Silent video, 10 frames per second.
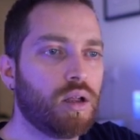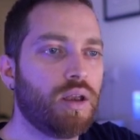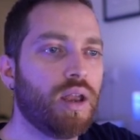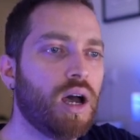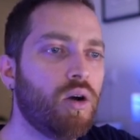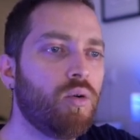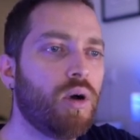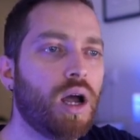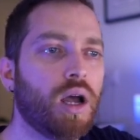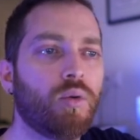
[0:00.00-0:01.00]
Now
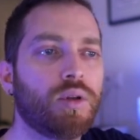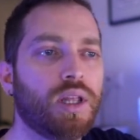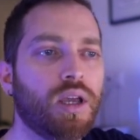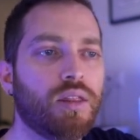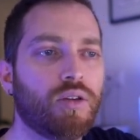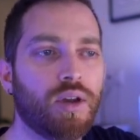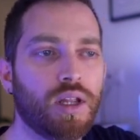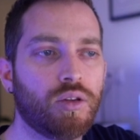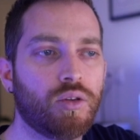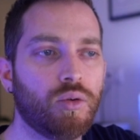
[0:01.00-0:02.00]
I will take the
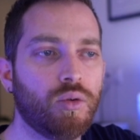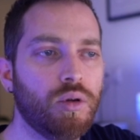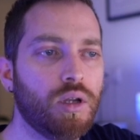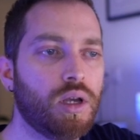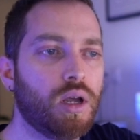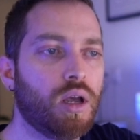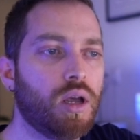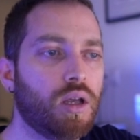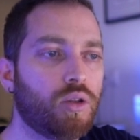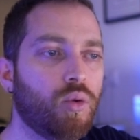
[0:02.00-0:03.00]
Gradient tool
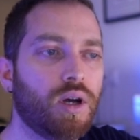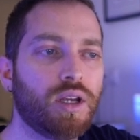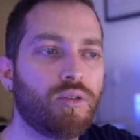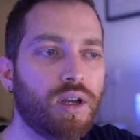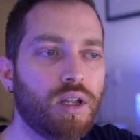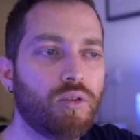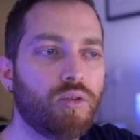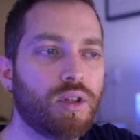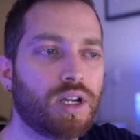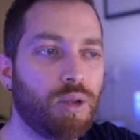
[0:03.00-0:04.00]
to add a gradient to
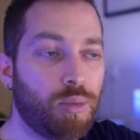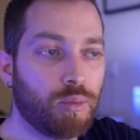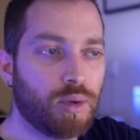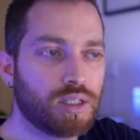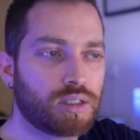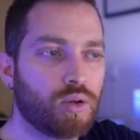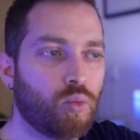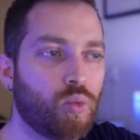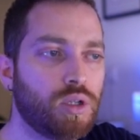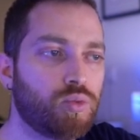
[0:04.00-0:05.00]
the clipping mask,
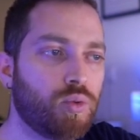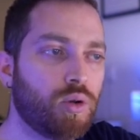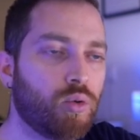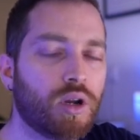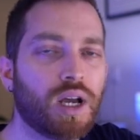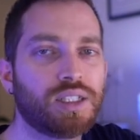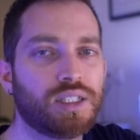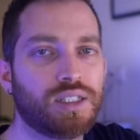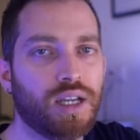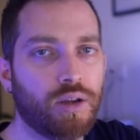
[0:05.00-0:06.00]
which will work as a
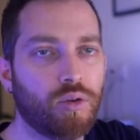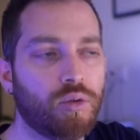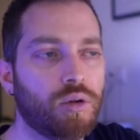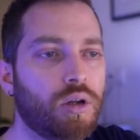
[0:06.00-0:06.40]
shadow.